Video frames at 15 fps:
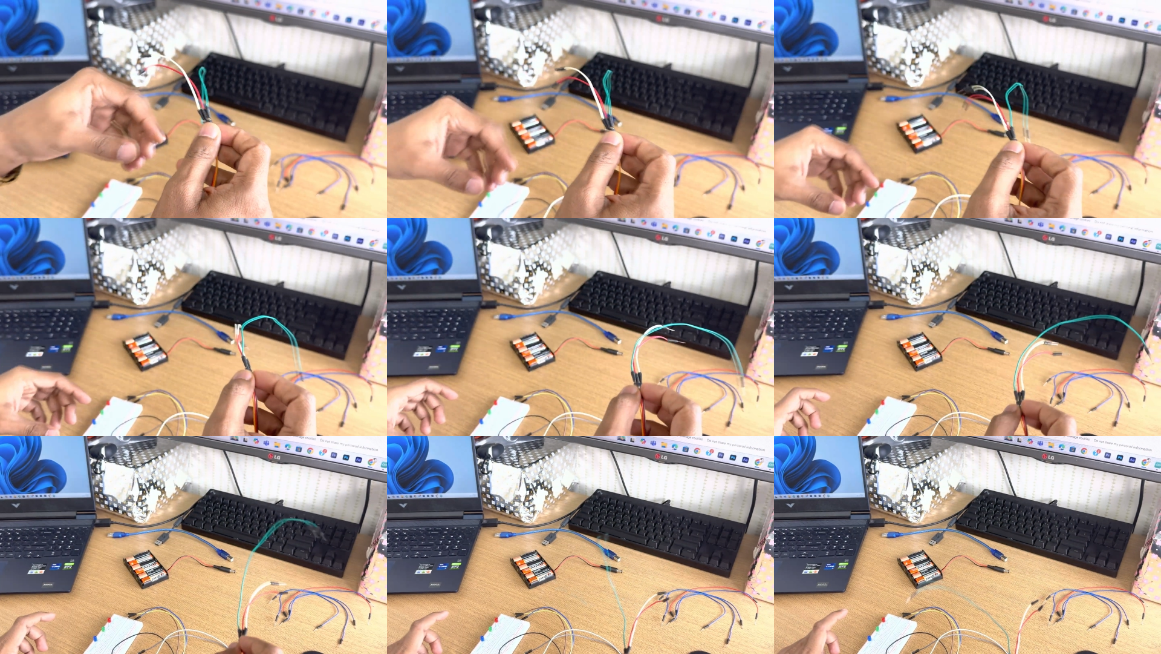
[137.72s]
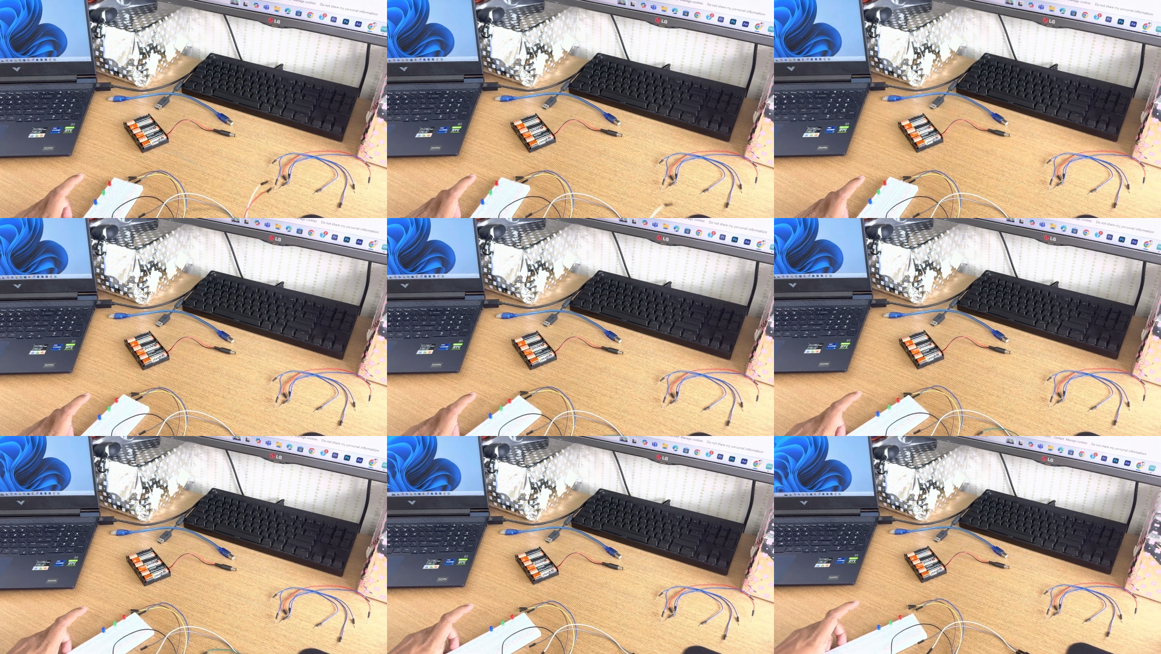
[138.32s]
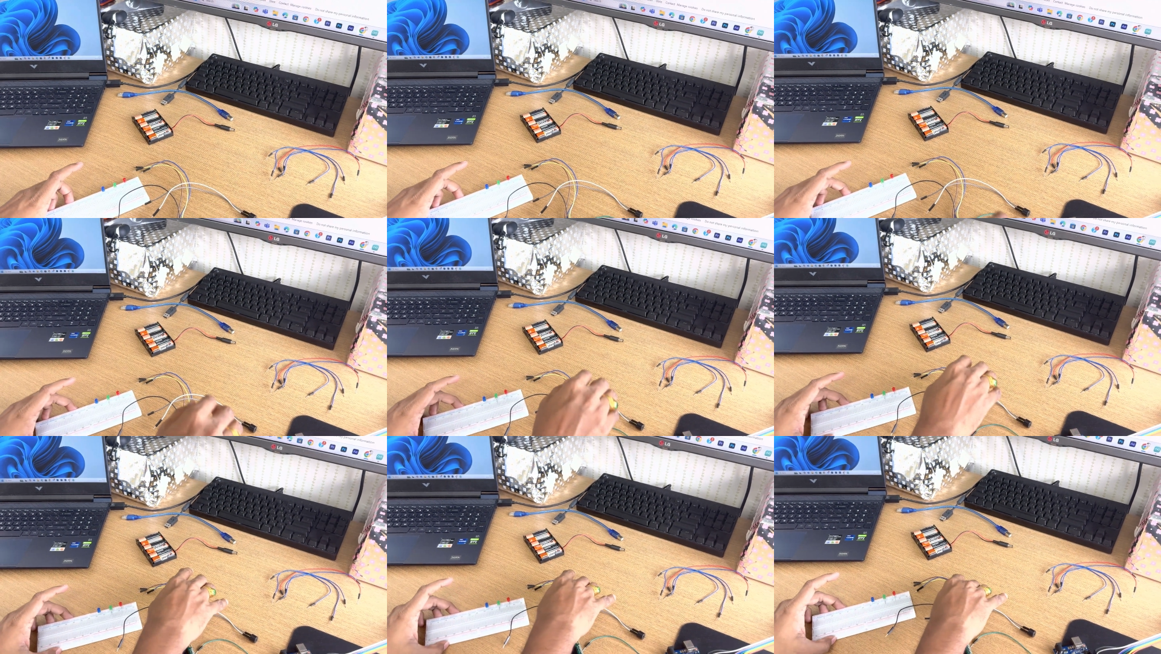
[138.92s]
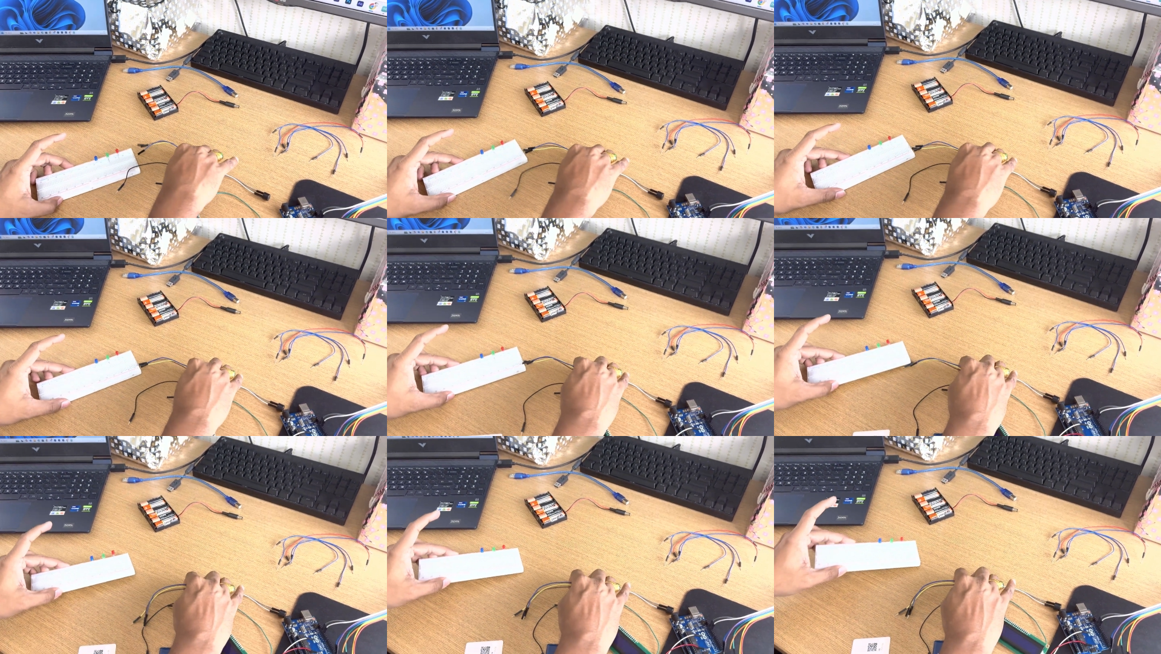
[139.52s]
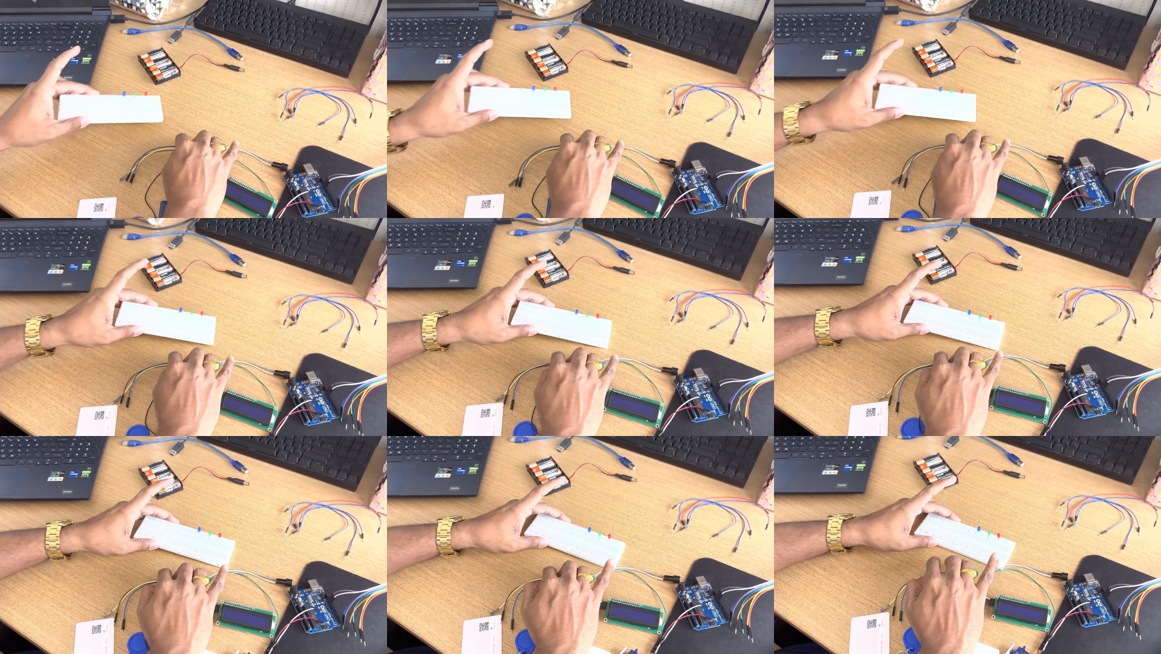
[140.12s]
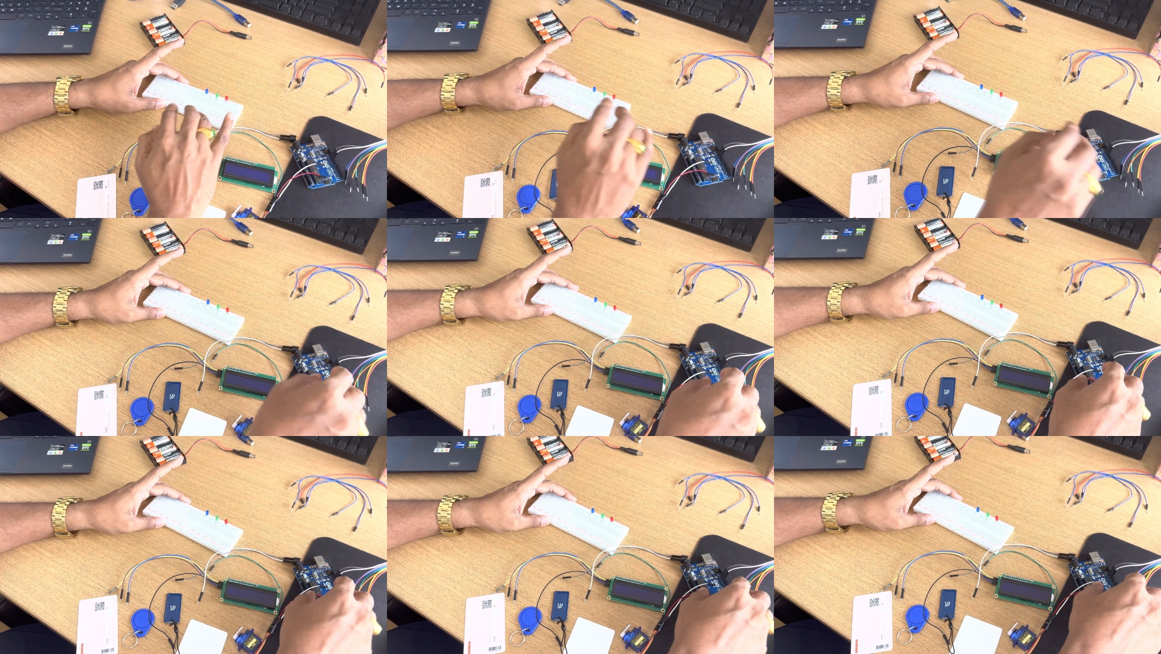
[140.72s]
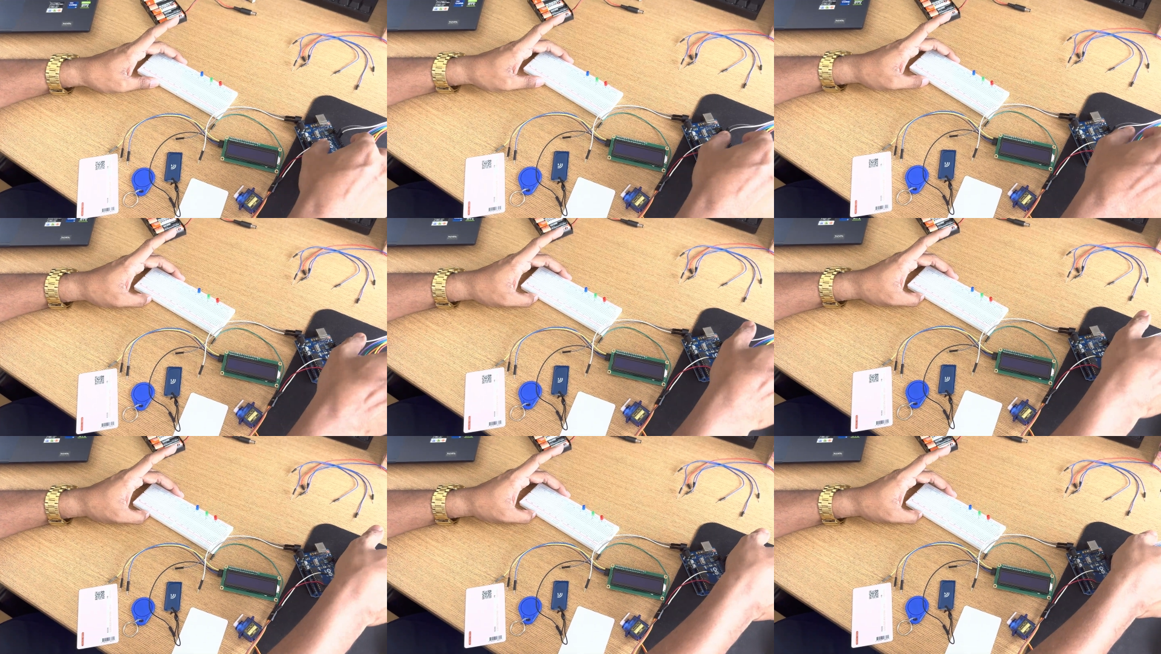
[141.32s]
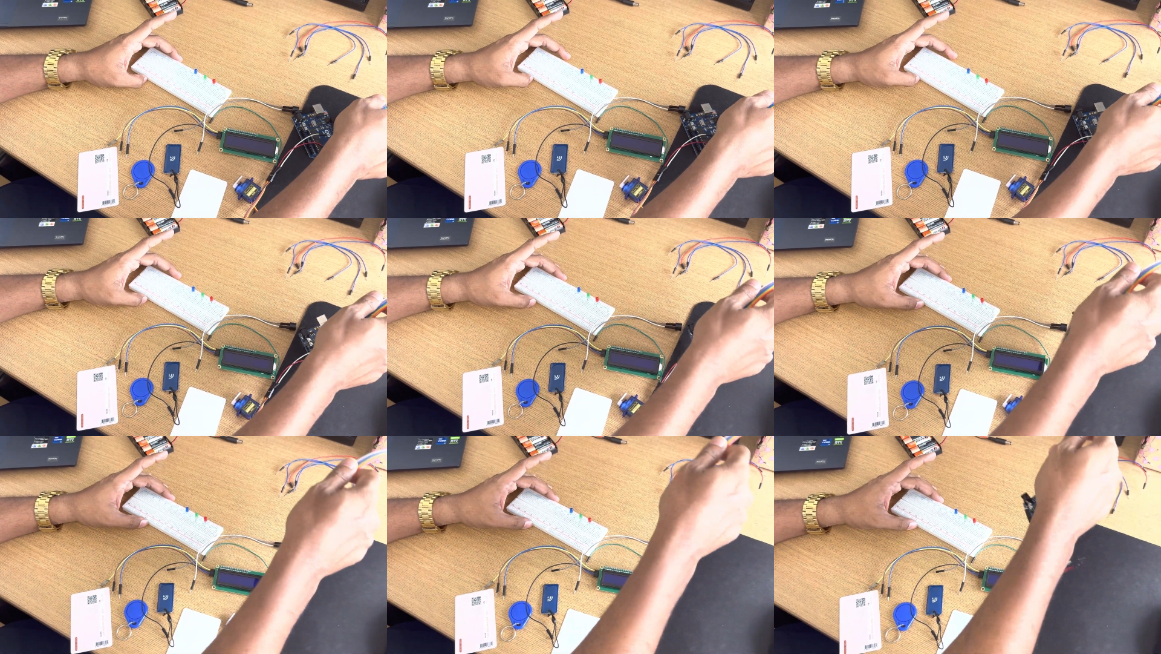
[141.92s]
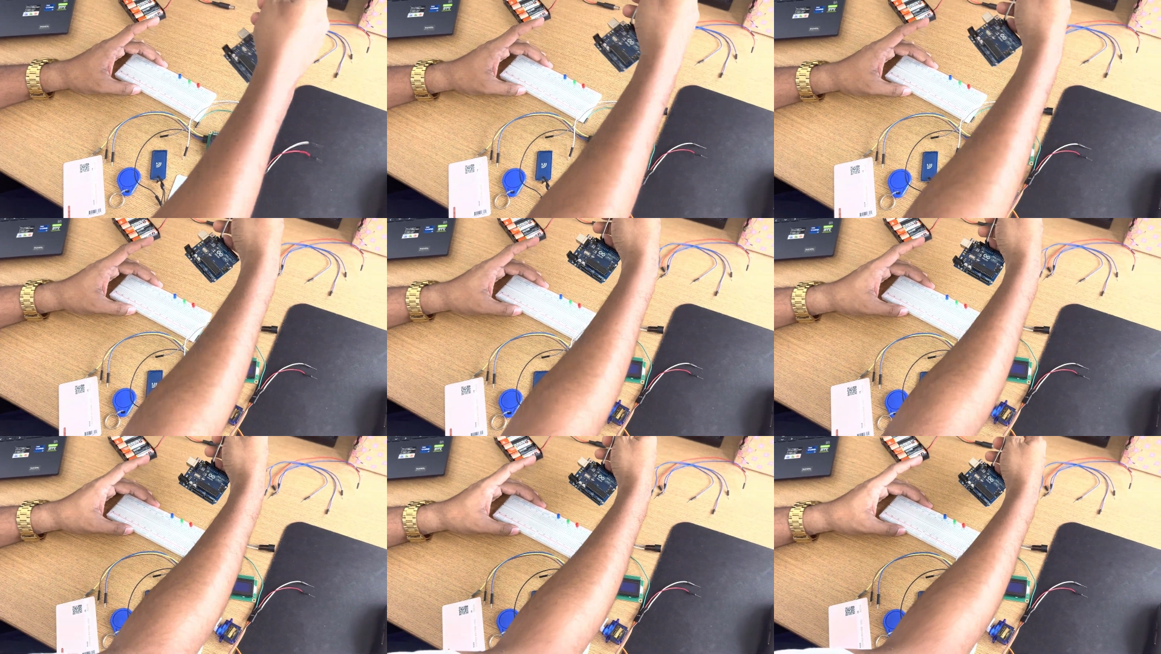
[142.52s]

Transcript: No face is visible, so there are no lips to read.